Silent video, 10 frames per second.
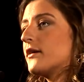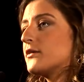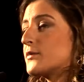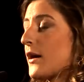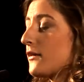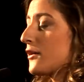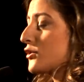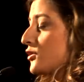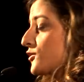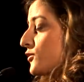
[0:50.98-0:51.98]
It's about a,
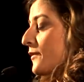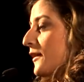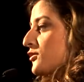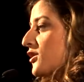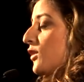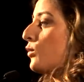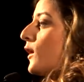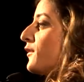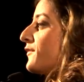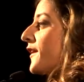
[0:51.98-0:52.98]
a story about child
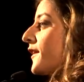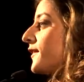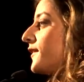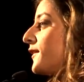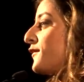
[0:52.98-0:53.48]
welfare,